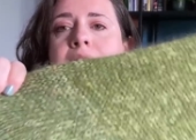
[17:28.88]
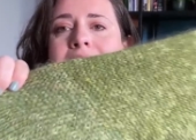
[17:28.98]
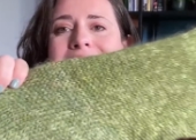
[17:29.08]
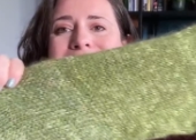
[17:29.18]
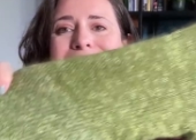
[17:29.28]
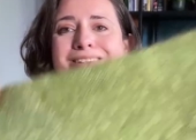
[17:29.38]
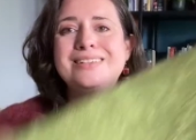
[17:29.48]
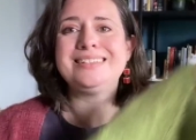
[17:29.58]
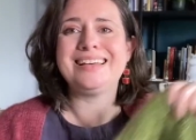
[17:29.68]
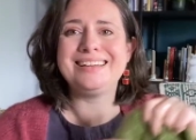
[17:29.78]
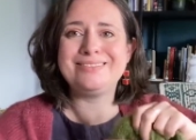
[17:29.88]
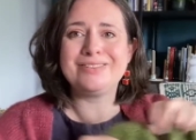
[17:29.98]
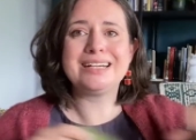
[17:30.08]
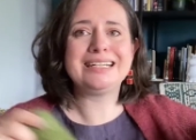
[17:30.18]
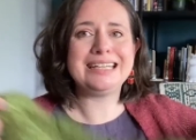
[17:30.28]
It's just a
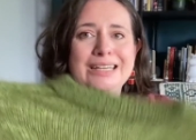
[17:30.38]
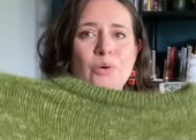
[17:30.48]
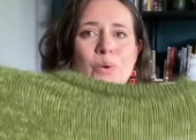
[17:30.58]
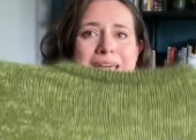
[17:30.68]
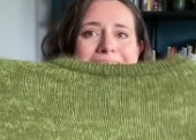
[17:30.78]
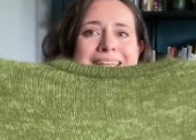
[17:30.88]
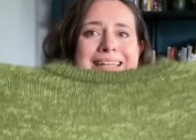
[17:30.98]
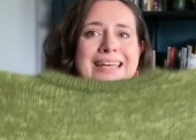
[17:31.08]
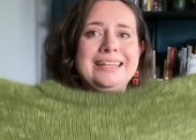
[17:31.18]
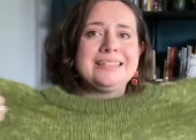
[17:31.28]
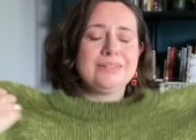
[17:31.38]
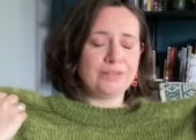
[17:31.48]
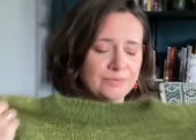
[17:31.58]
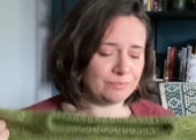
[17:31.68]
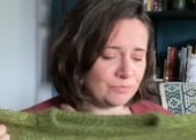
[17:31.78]
really quick knit.
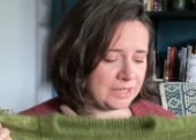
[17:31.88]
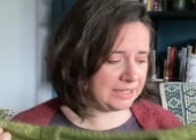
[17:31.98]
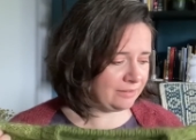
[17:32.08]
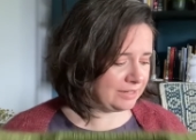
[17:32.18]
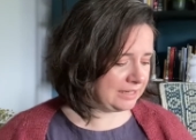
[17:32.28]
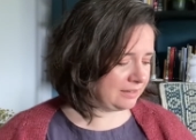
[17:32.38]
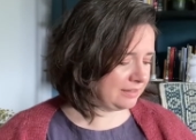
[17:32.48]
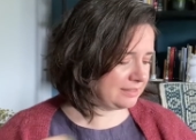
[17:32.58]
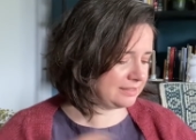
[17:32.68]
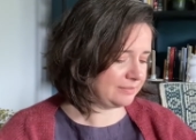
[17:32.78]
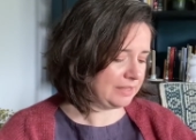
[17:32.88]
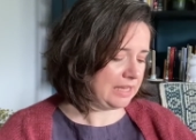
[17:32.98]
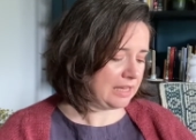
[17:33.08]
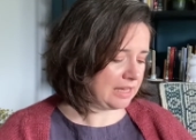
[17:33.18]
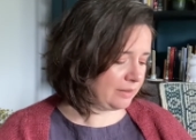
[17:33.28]
Really, really nice.
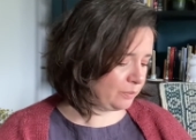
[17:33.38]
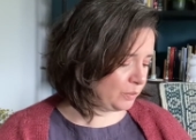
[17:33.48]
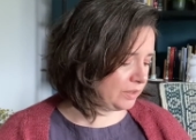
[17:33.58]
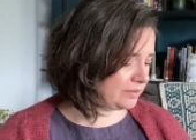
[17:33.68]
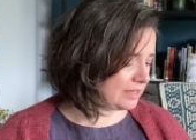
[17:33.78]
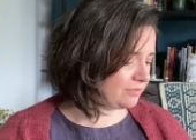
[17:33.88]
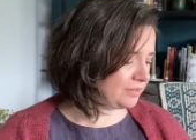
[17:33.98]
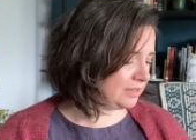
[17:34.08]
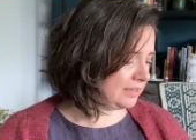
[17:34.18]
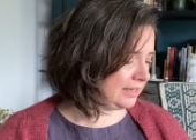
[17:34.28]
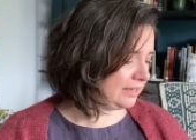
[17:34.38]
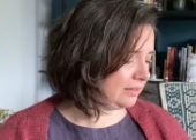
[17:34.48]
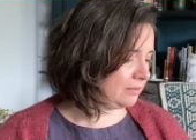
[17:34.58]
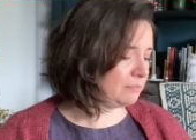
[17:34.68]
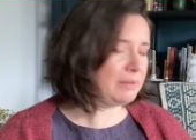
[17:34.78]
I will definitely
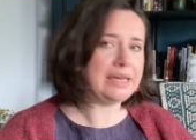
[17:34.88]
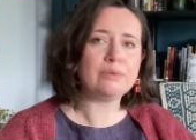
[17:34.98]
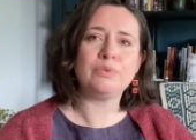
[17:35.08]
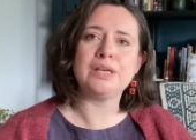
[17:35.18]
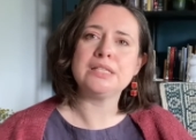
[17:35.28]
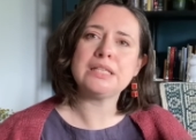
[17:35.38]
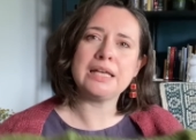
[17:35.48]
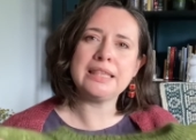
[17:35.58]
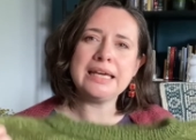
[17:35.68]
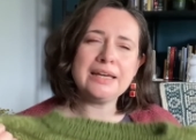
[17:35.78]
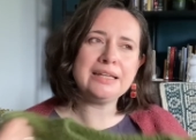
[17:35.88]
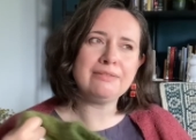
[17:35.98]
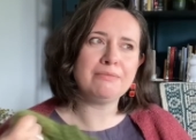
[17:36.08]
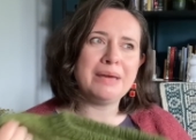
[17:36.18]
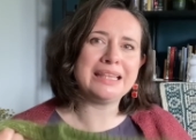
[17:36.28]
make this. I think I'd
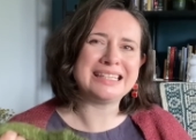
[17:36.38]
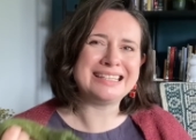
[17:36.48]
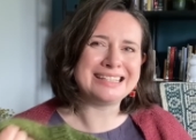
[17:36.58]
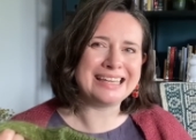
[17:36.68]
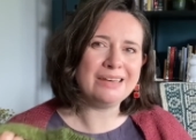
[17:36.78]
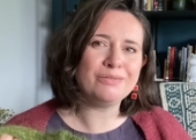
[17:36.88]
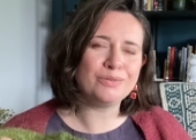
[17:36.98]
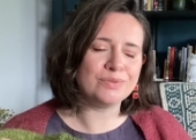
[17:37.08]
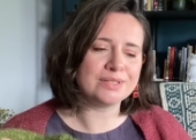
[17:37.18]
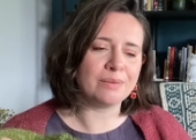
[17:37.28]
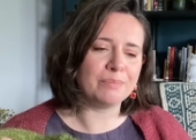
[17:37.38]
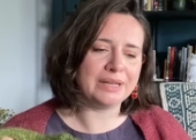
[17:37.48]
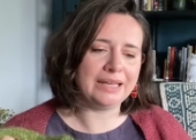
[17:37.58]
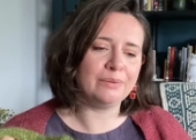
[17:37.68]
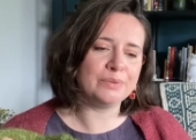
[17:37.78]
even make this as a gift for
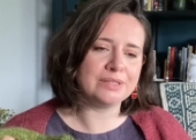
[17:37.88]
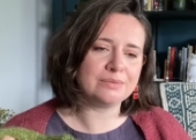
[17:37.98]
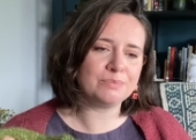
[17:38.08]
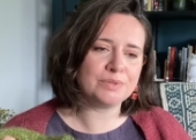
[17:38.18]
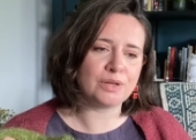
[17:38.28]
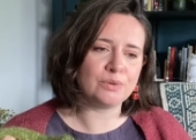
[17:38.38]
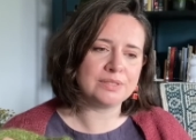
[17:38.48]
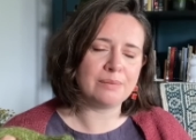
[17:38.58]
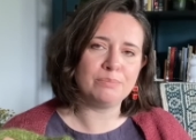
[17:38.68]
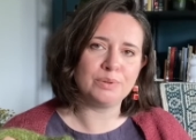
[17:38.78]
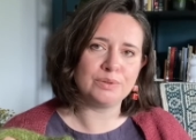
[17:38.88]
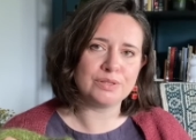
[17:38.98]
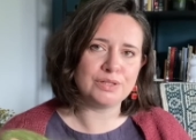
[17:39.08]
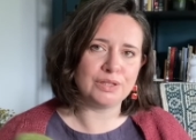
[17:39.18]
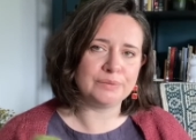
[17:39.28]
somebody. It was so simple to
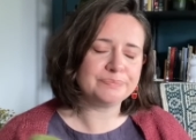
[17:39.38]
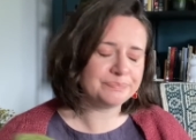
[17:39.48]
do.